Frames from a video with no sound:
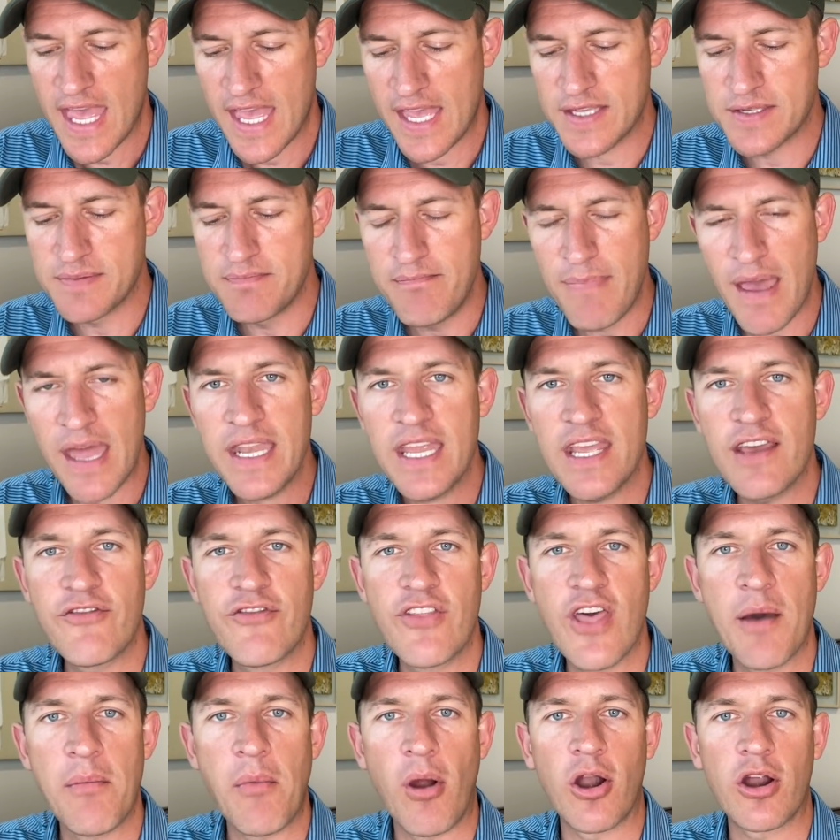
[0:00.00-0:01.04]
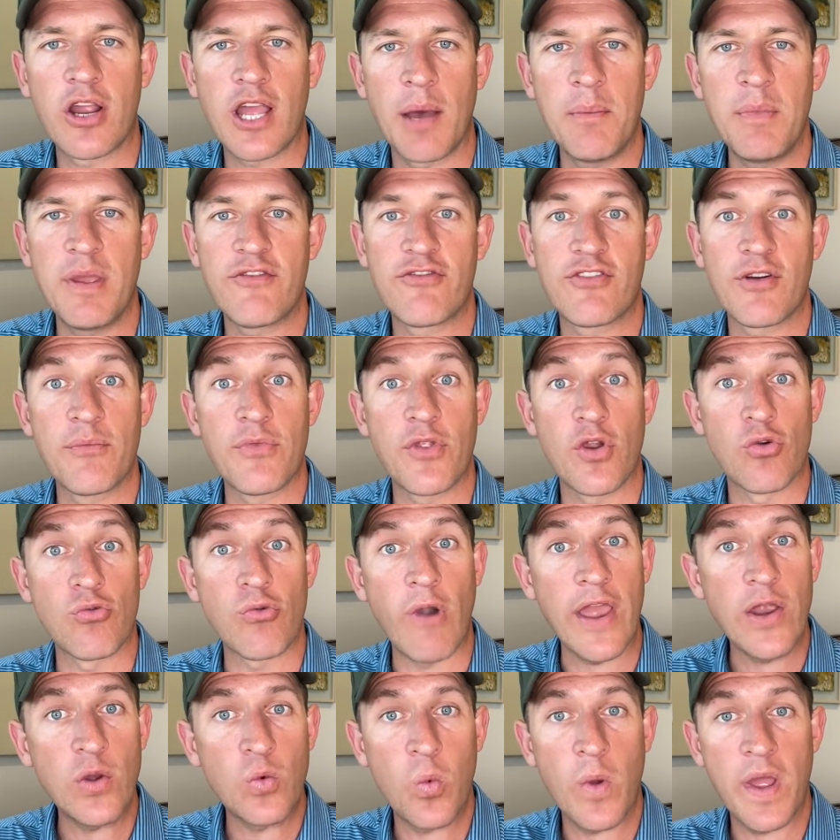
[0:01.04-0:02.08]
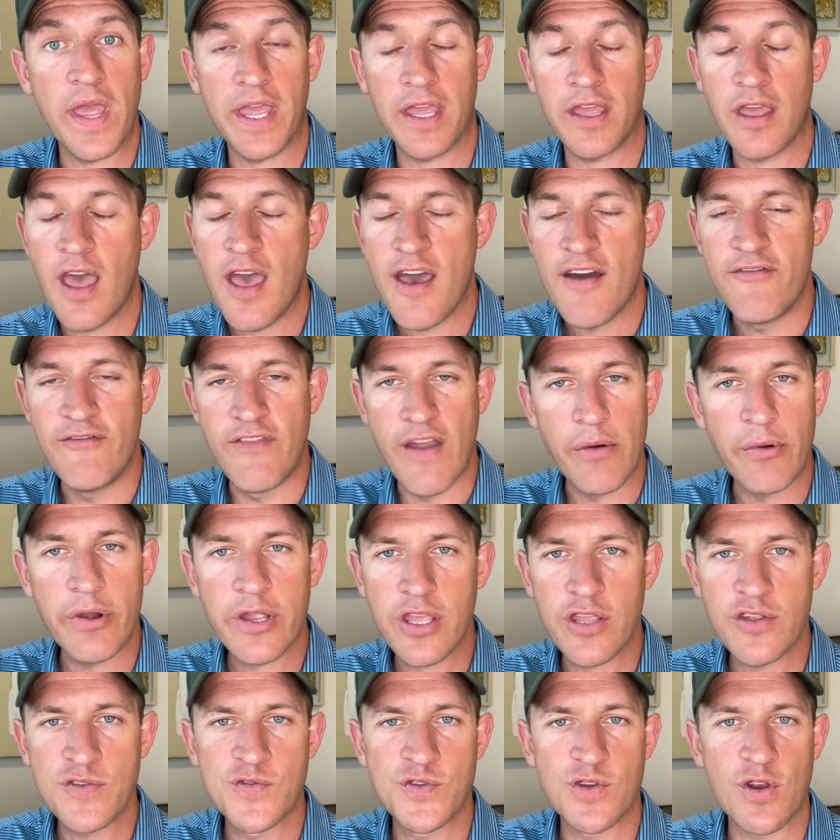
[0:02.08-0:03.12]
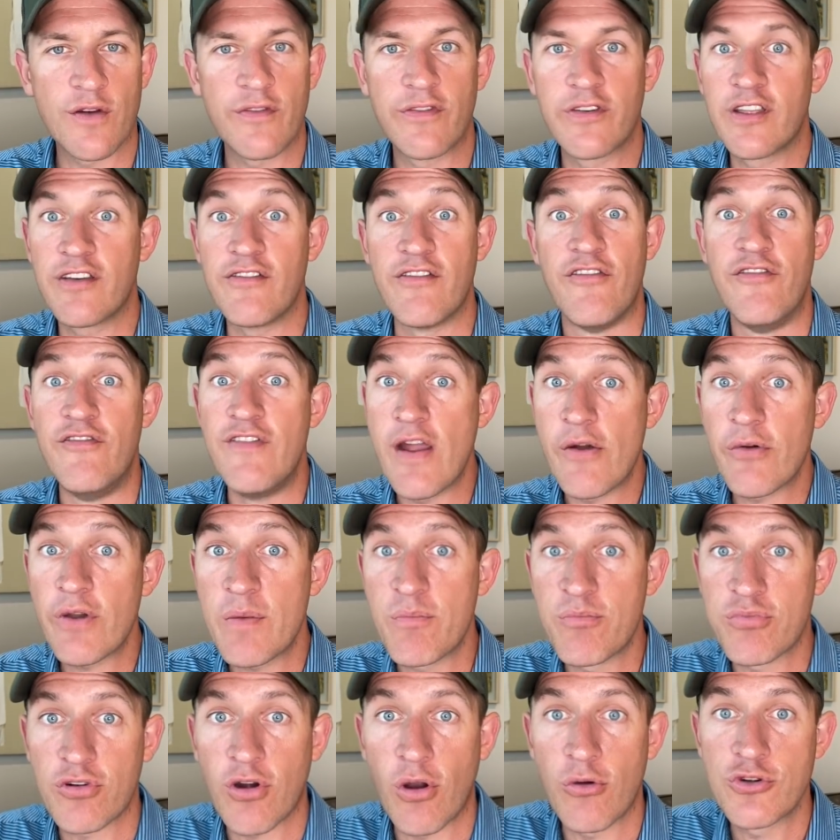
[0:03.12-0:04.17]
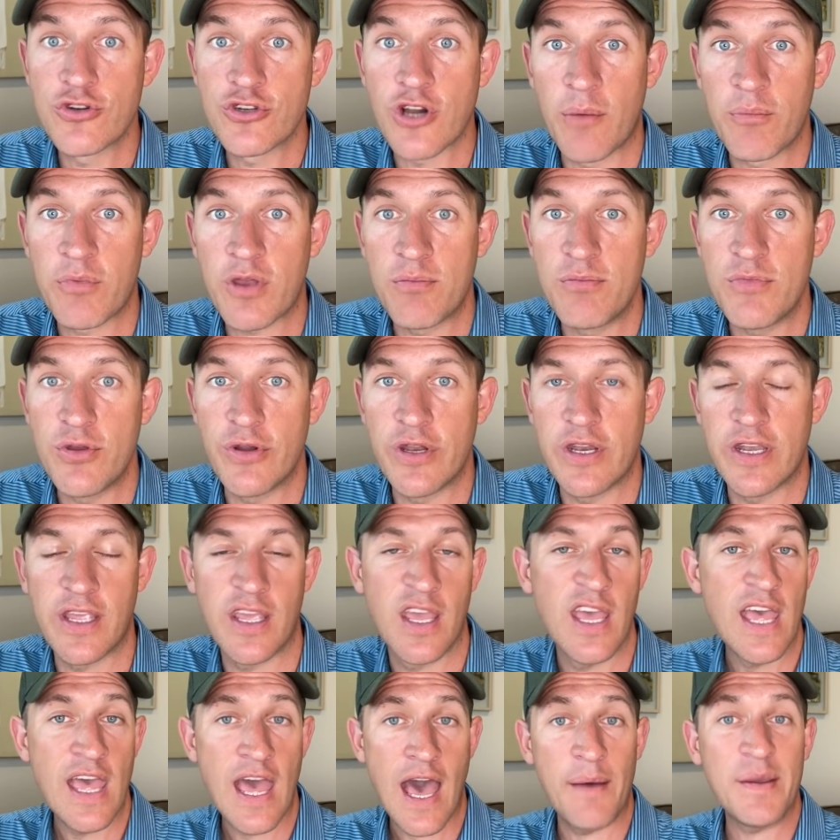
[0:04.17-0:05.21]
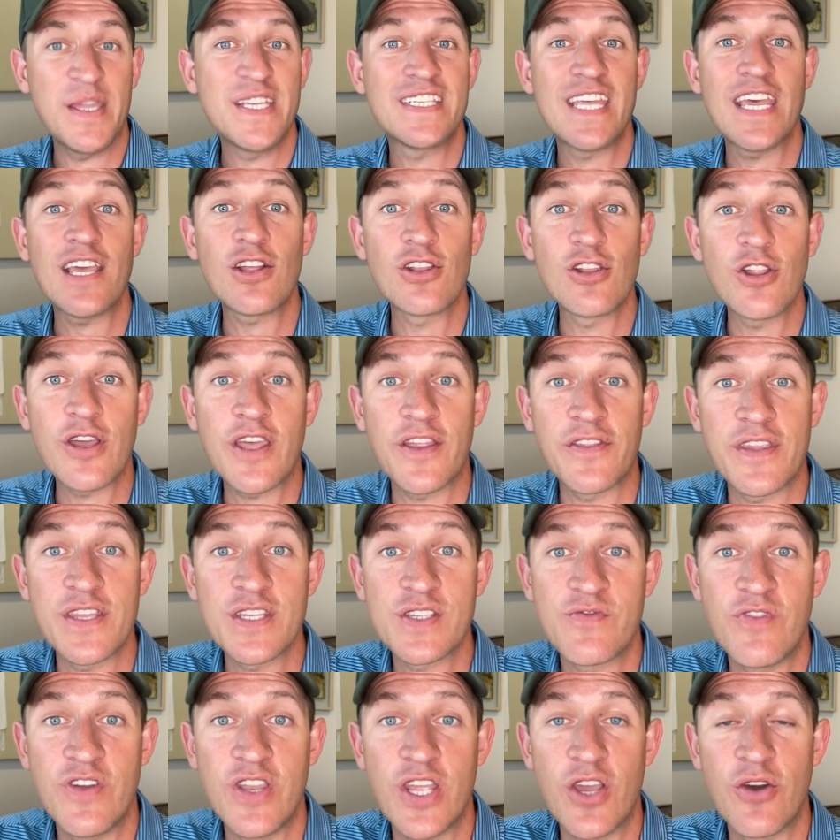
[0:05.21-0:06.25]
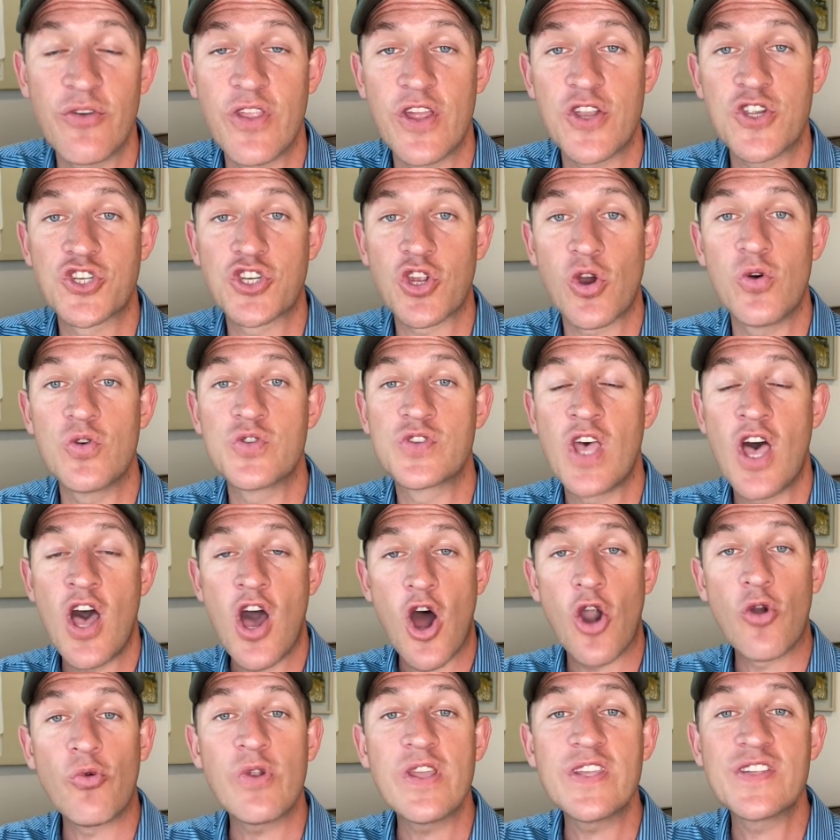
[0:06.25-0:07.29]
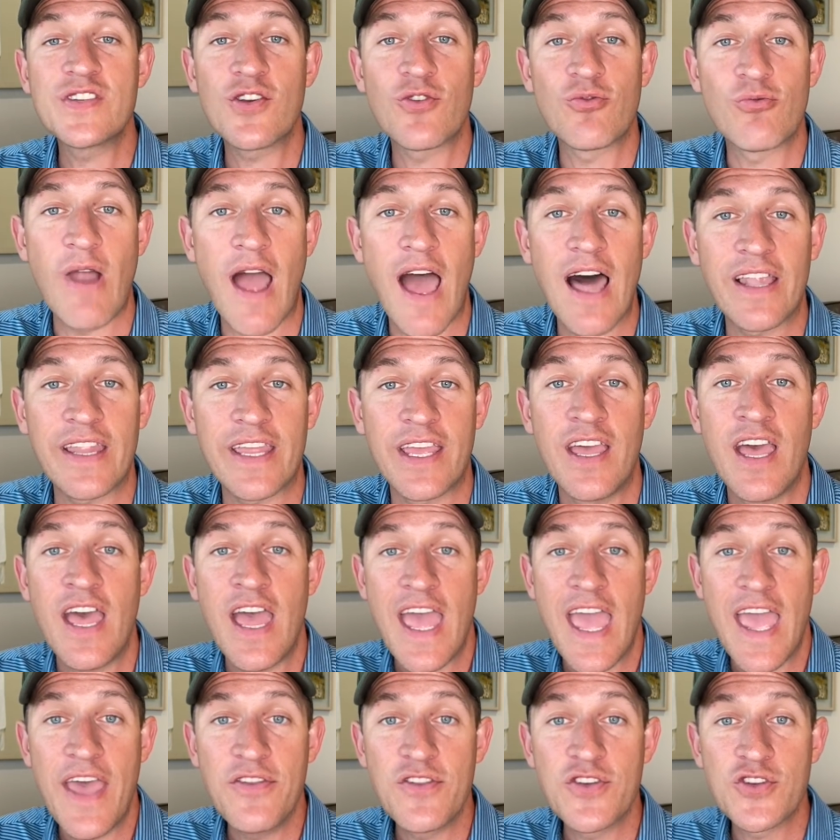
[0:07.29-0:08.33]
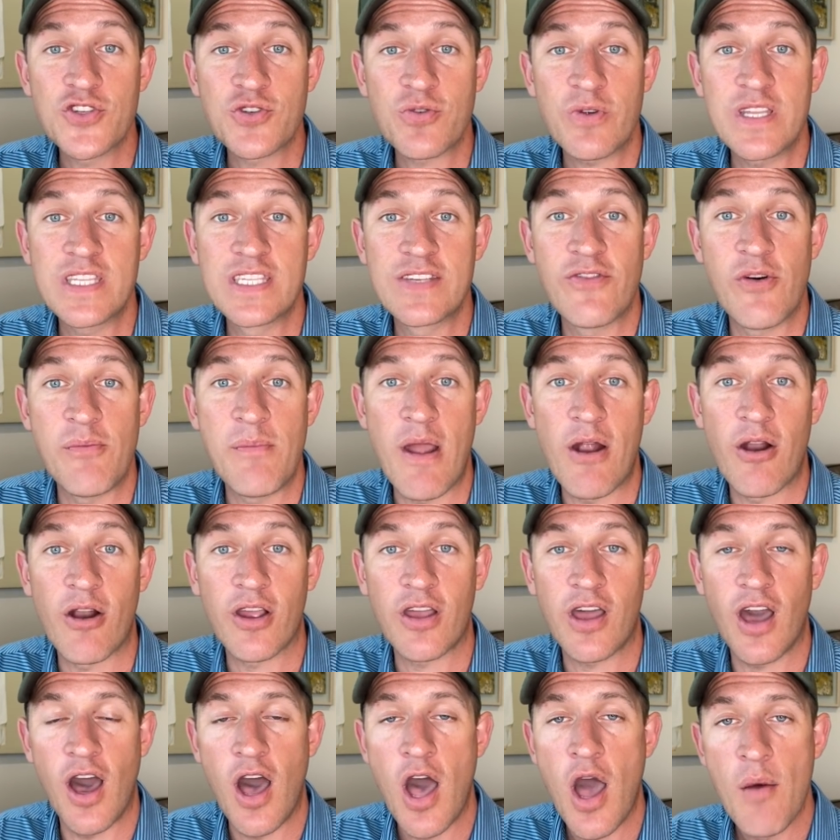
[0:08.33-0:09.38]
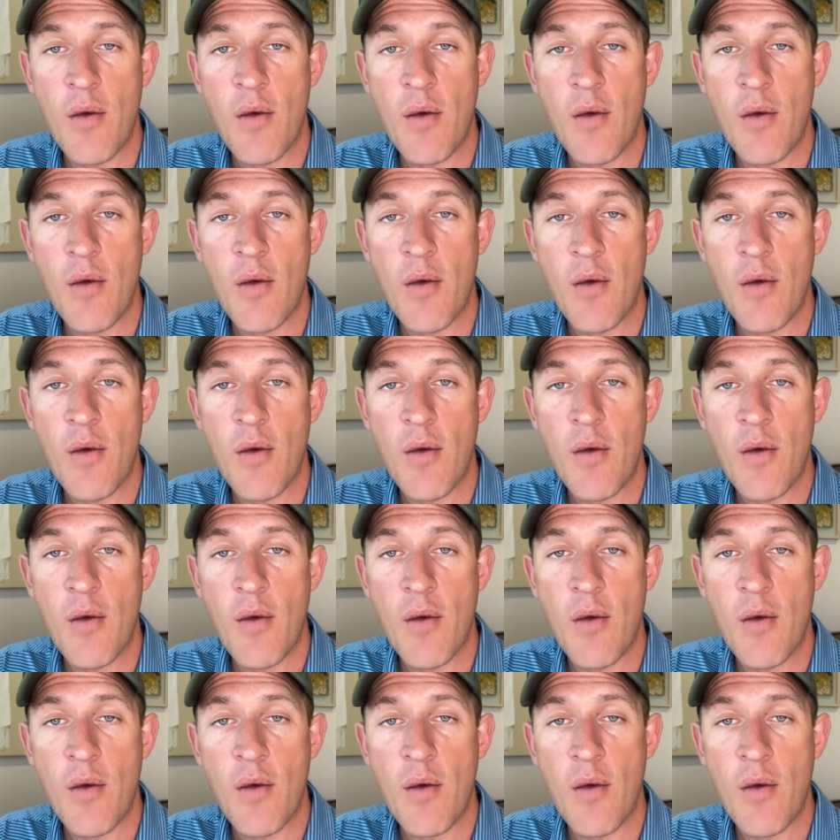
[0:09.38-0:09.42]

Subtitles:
is many of them are coming from the right-wing, very conservative, very pro-Trump community. I mean, take a look at this video that shows a recent rally in the streets of America